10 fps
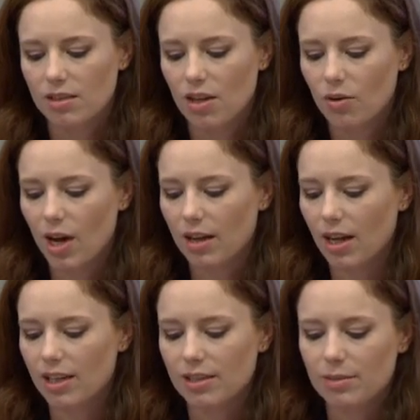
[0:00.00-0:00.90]

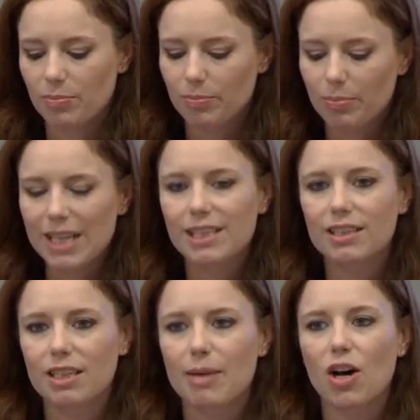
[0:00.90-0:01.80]
It's
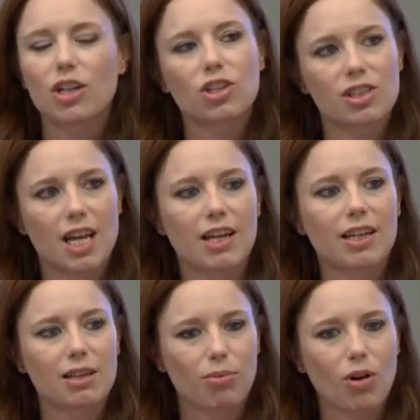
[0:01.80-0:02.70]
basically about
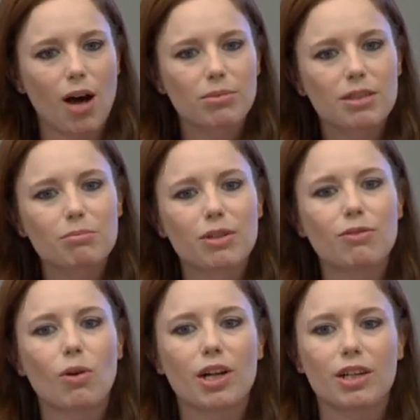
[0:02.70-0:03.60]
understanding the problem
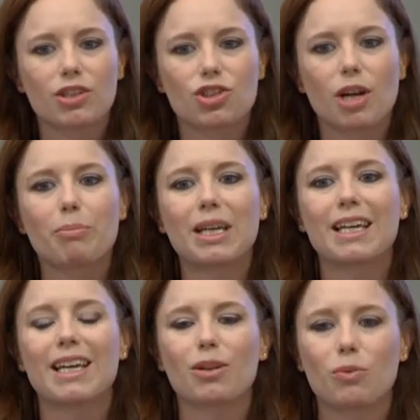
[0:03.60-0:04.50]
before jumping
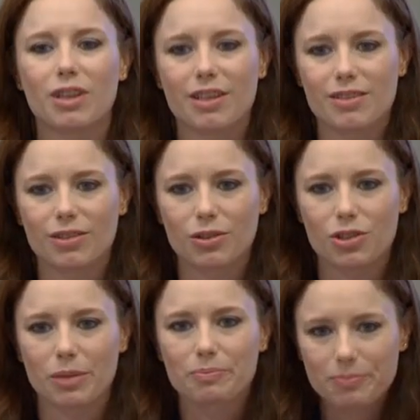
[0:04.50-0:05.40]
in with the
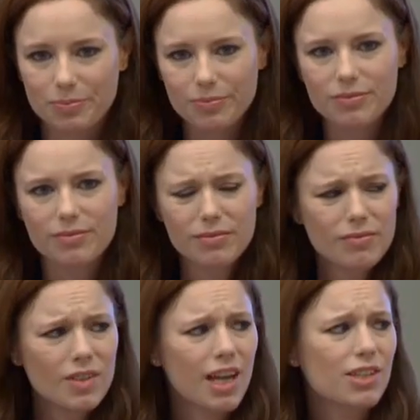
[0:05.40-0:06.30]
solution.
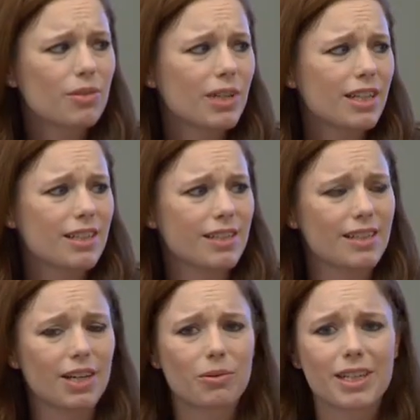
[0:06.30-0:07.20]
I do want to
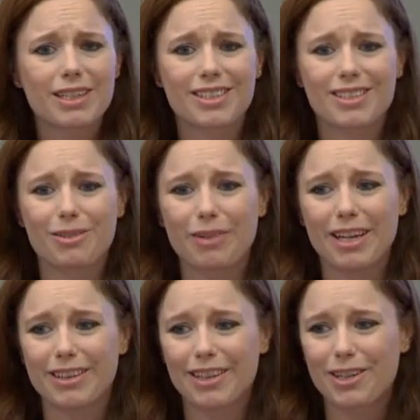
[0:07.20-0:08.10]
distinguish the
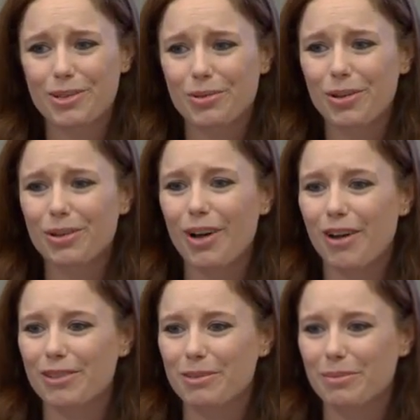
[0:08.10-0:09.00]
regulator's role,
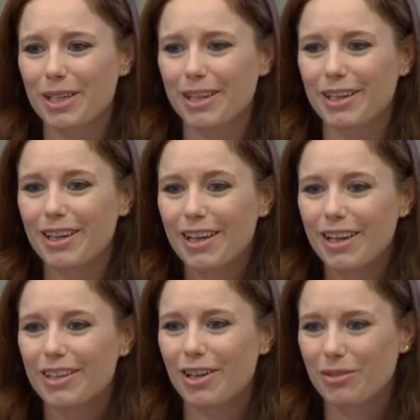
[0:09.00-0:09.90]
often being,
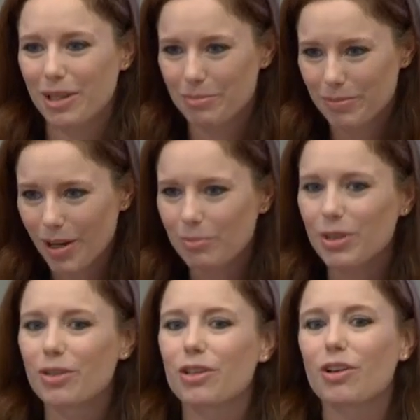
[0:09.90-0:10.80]
you know, a
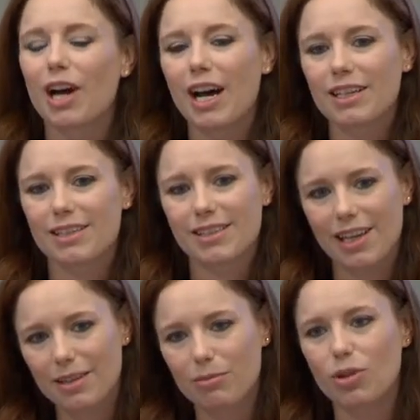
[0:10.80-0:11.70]
bureaucrat, a
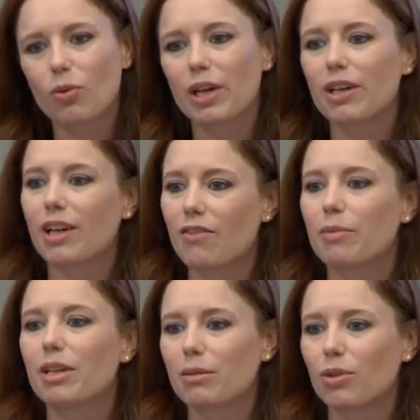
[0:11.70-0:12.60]
state employee, a
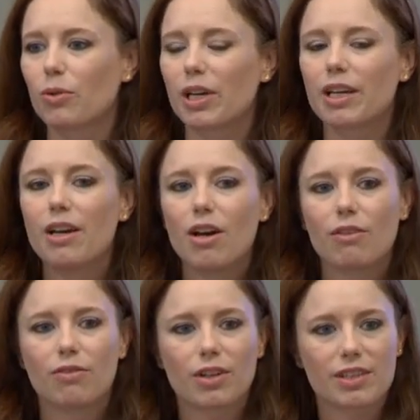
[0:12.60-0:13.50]
government employee,
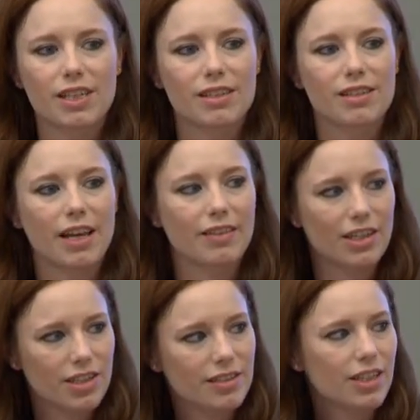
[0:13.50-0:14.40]
versus a
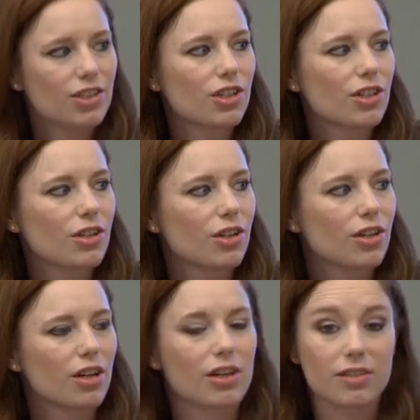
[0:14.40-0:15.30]
legislator
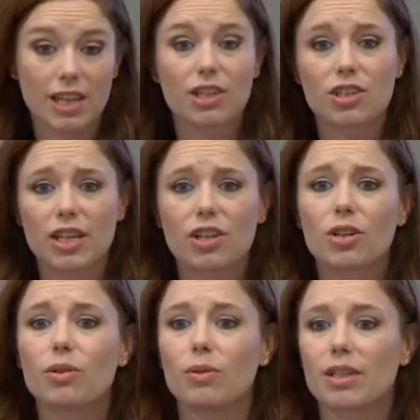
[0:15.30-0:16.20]

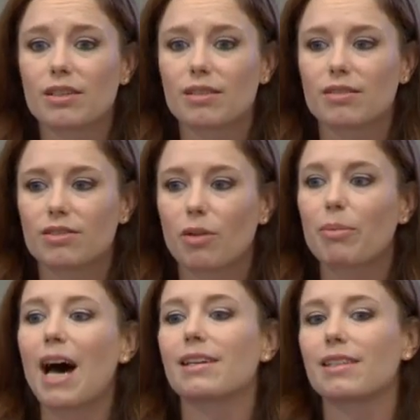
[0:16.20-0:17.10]
who is, you know,
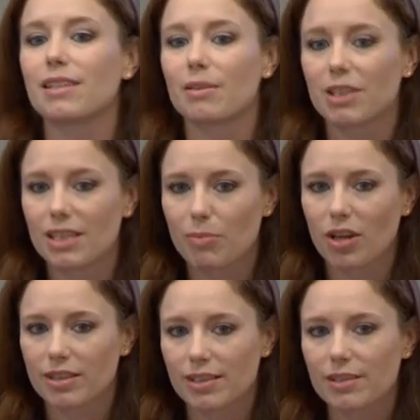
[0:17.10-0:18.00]
passing some of these
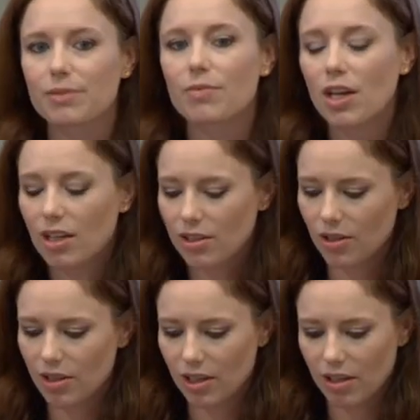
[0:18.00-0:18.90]
policies.
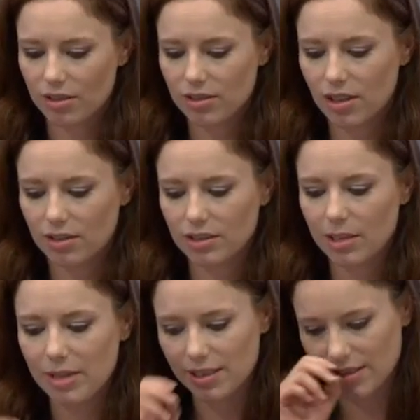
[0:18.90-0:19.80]
So there are
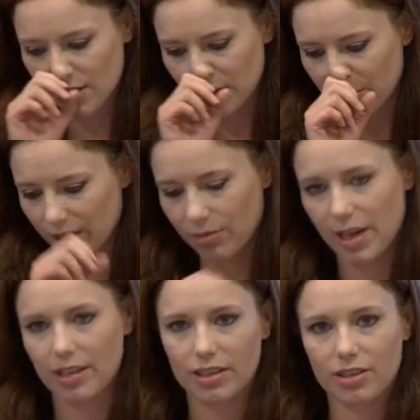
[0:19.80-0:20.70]
limits to what a
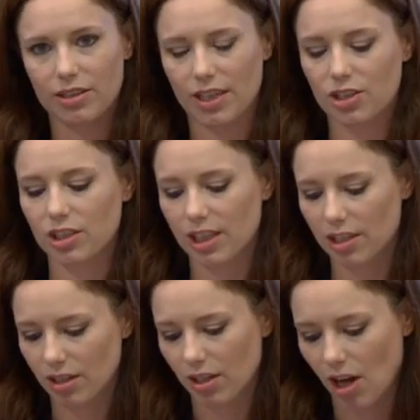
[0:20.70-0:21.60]
regulator essentially
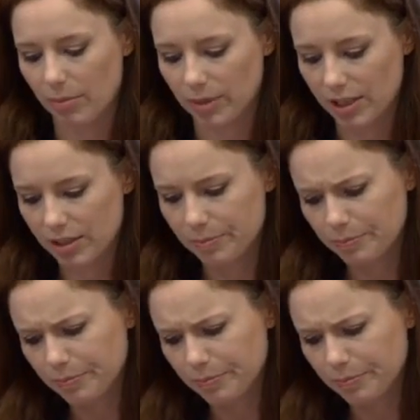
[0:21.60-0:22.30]
can accomplish.